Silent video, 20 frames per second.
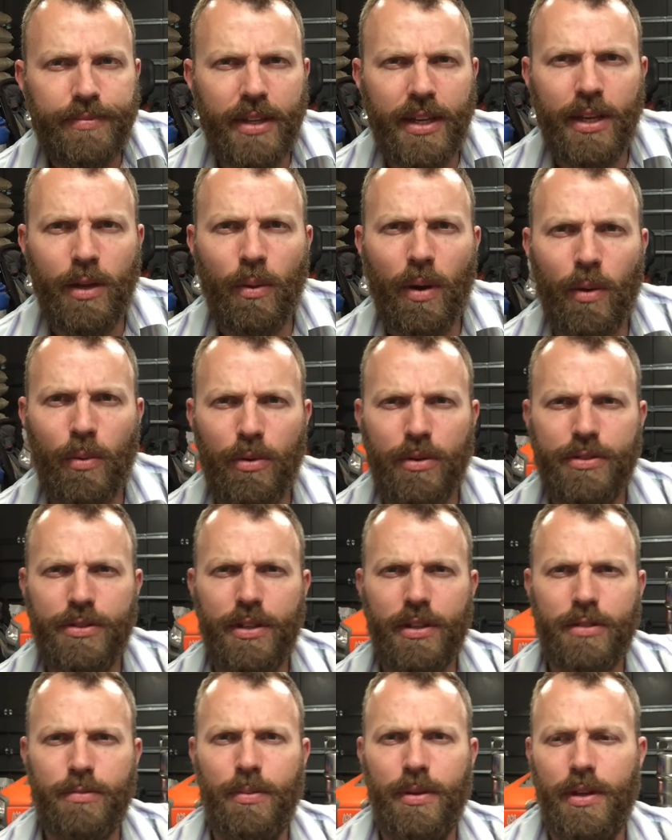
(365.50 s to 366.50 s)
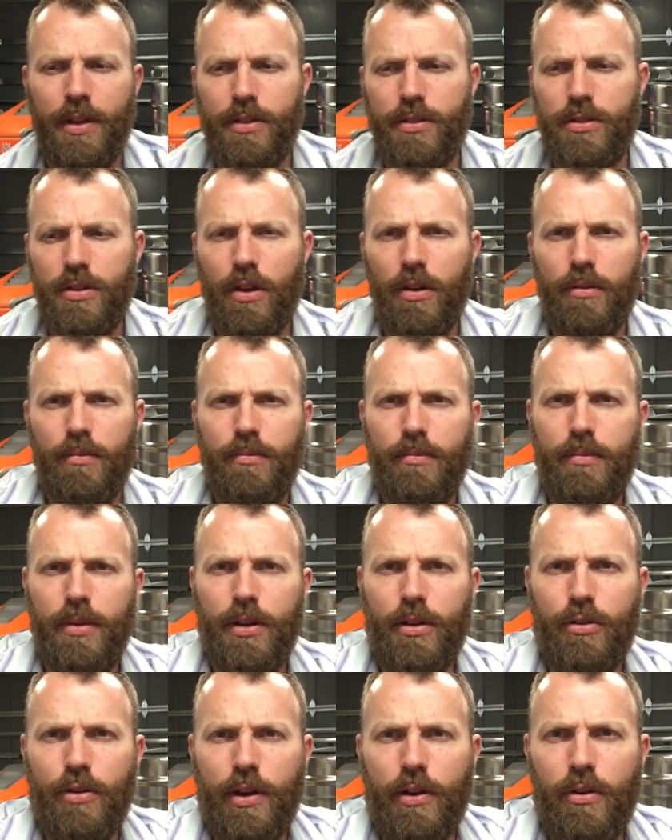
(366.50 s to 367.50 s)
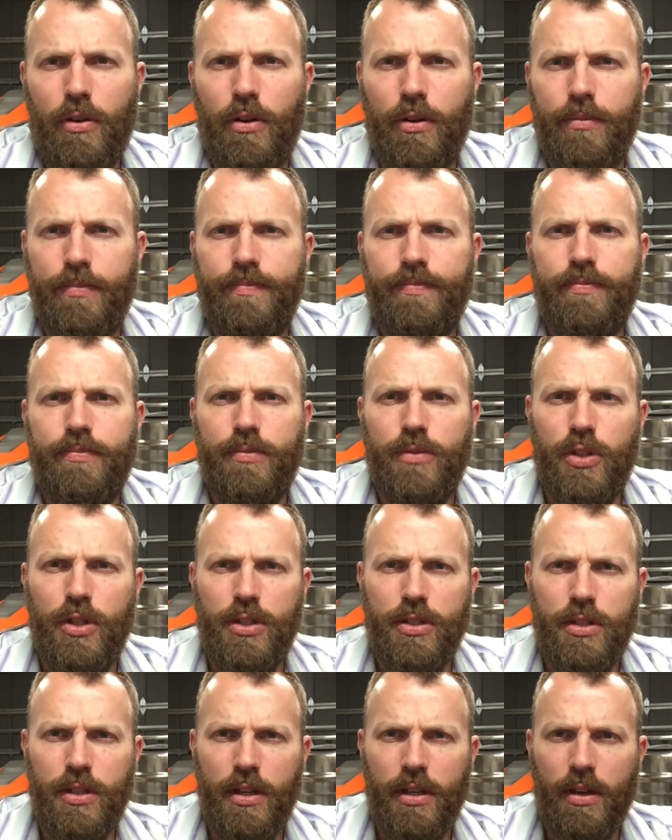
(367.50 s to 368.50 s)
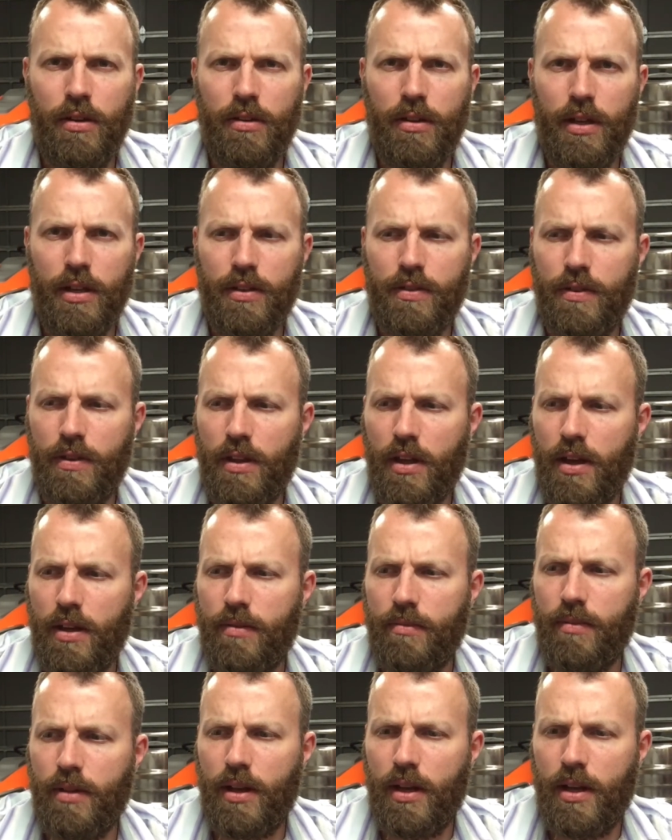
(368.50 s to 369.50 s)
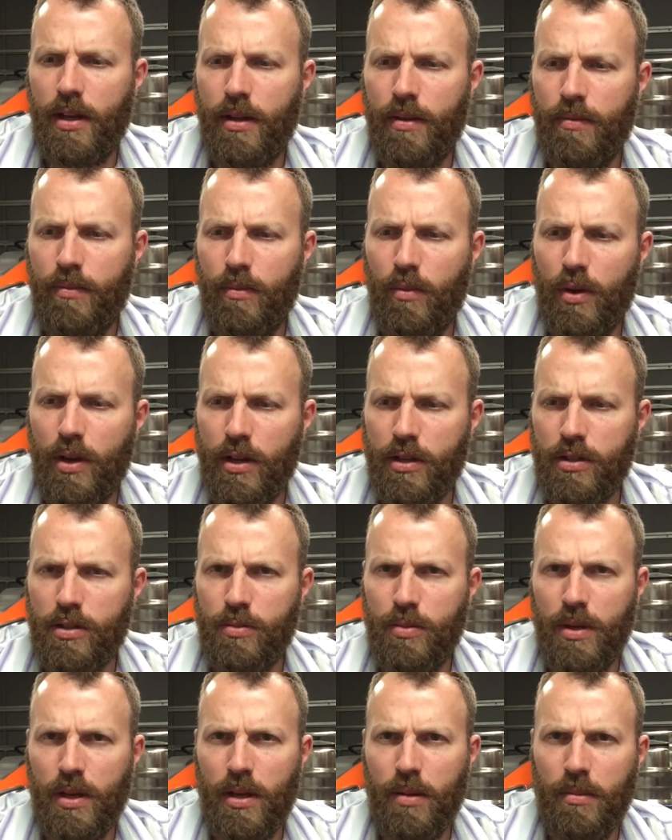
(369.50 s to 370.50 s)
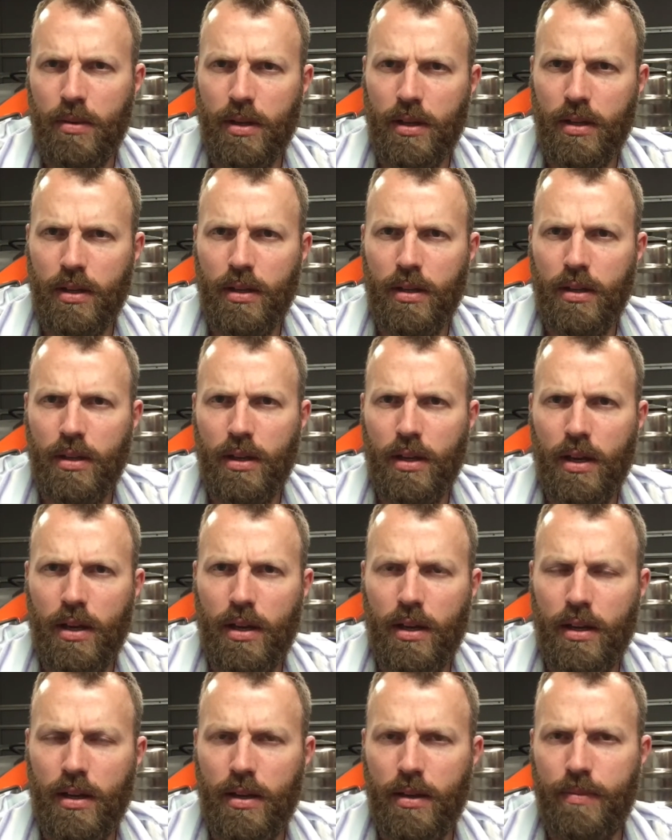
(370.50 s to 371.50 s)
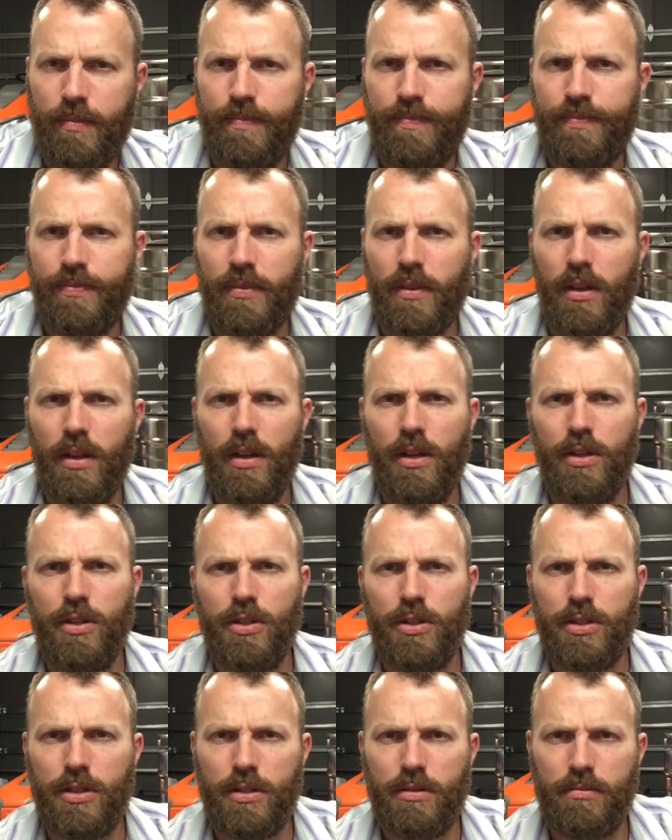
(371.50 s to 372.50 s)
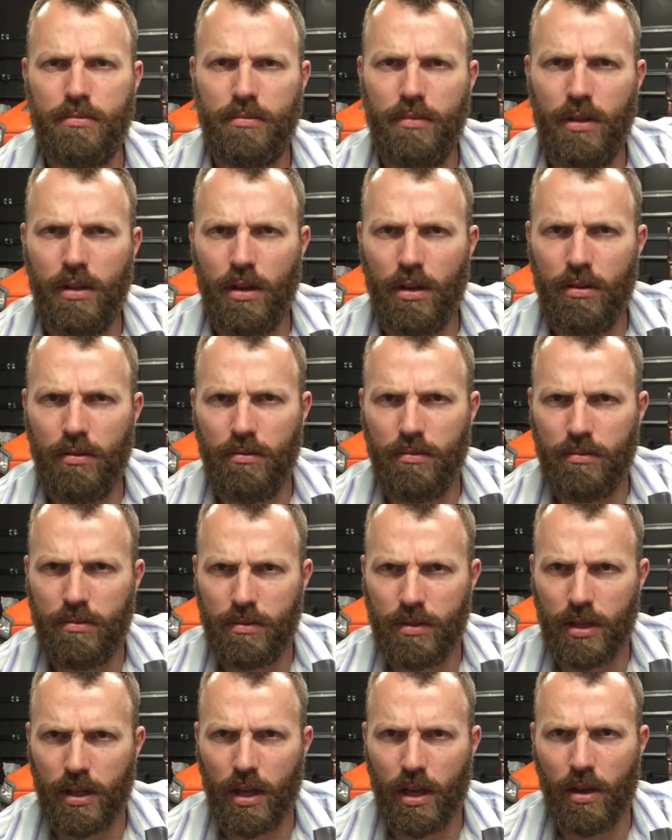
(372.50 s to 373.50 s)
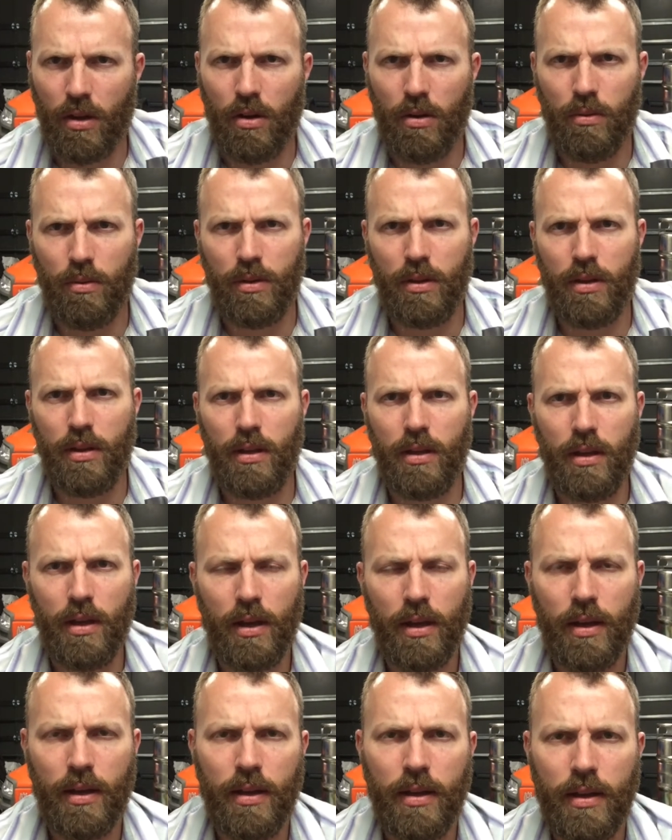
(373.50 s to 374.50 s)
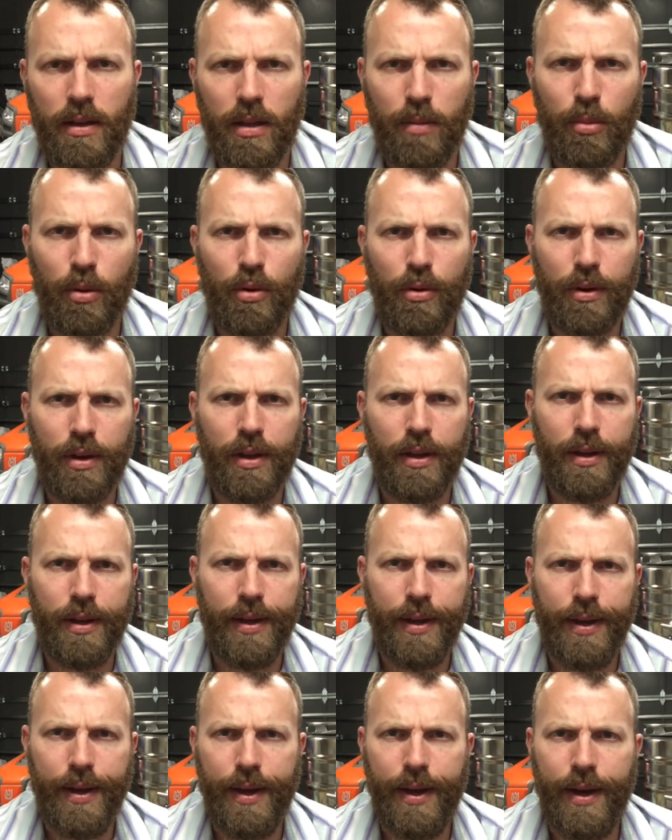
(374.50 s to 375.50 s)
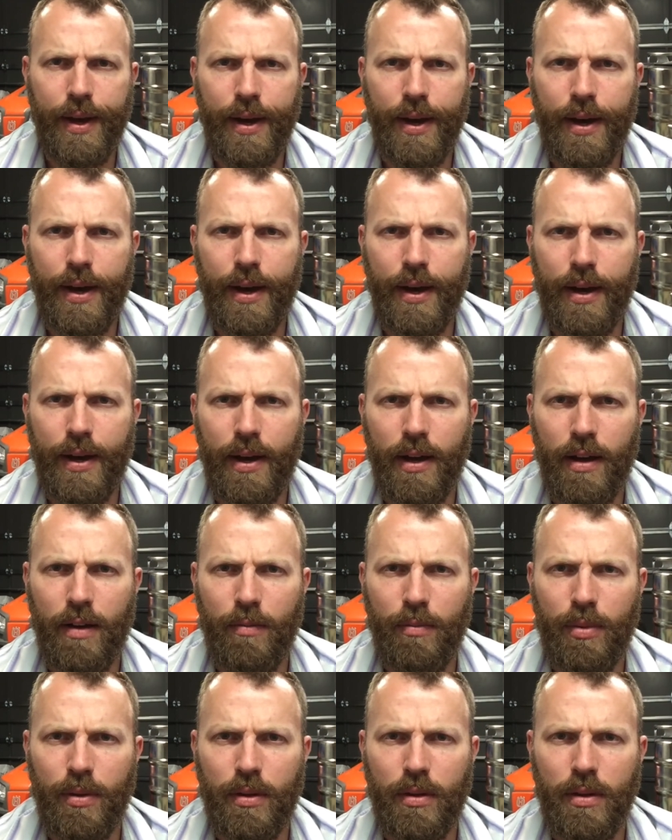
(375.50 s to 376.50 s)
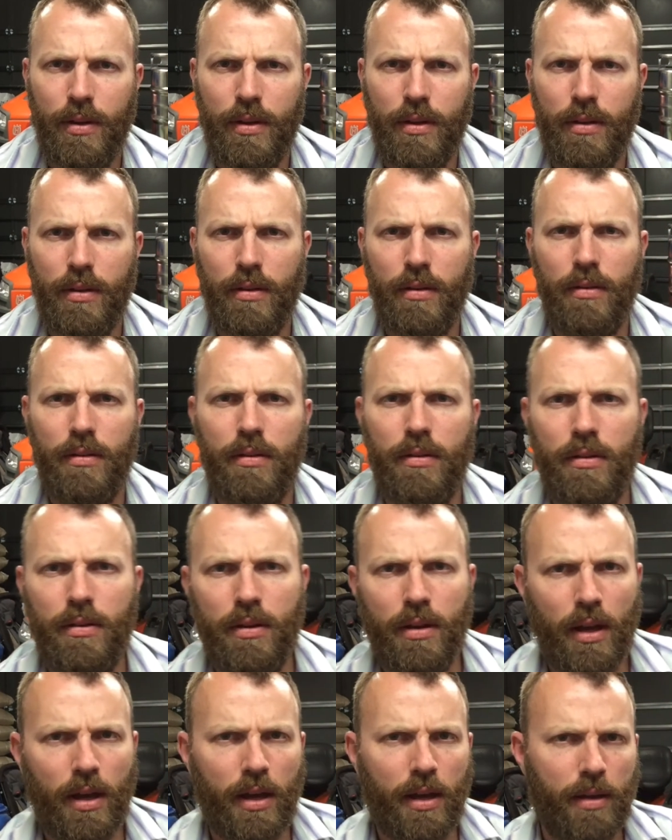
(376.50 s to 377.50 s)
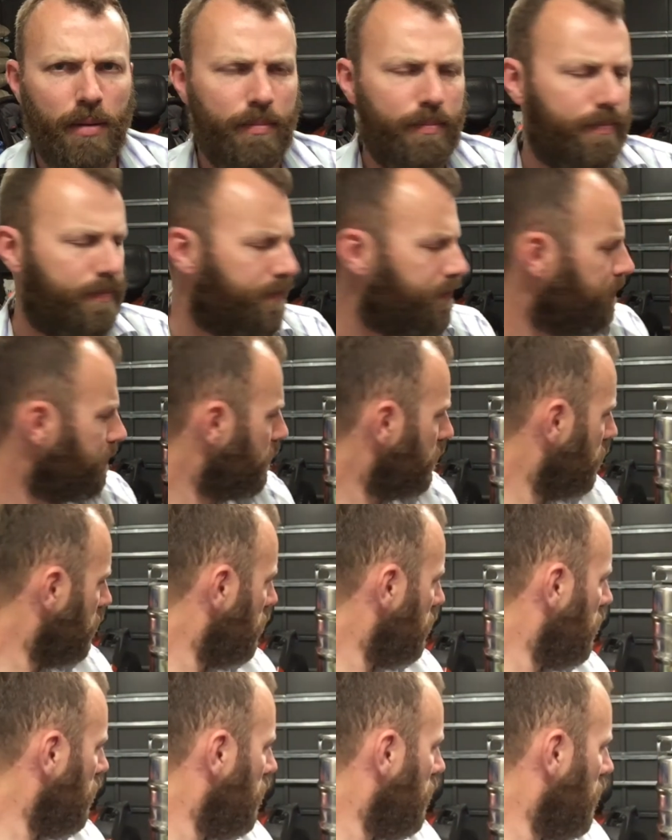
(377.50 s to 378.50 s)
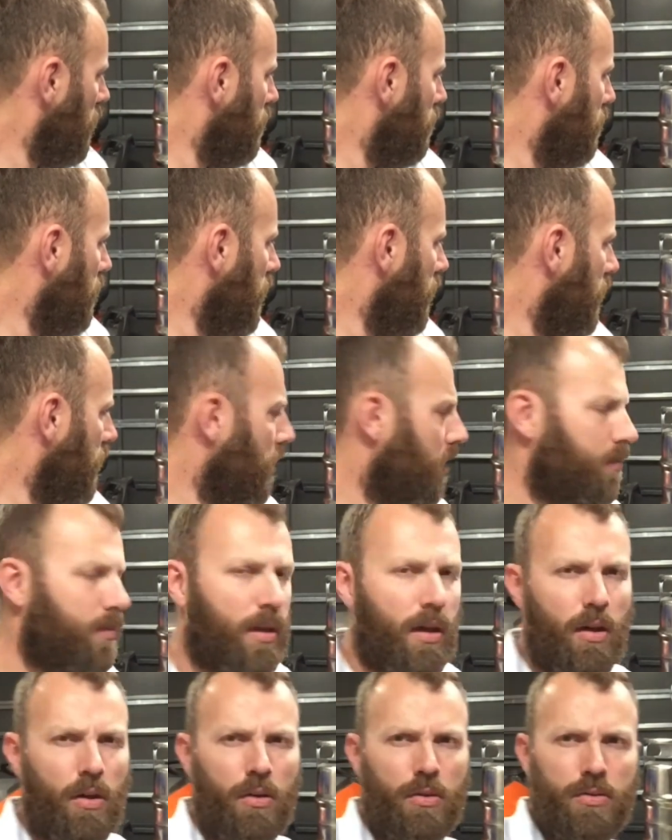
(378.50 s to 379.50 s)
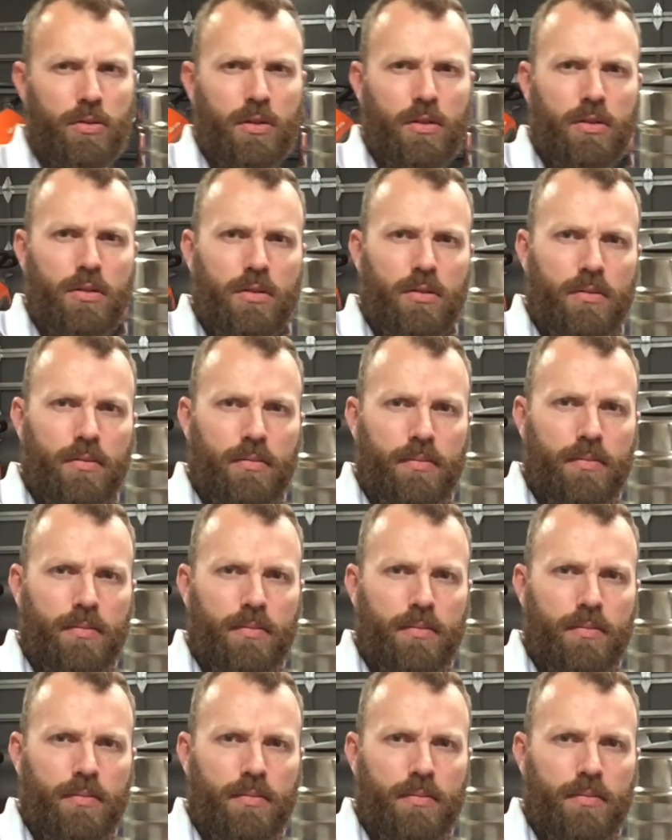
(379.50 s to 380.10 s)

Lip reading: Anyway, we're at 6 minutes, so better crack on. Cheers, Dino. Thanks for that. What else has been happening? Just, ticking on with the brewery. Been making up the hoses,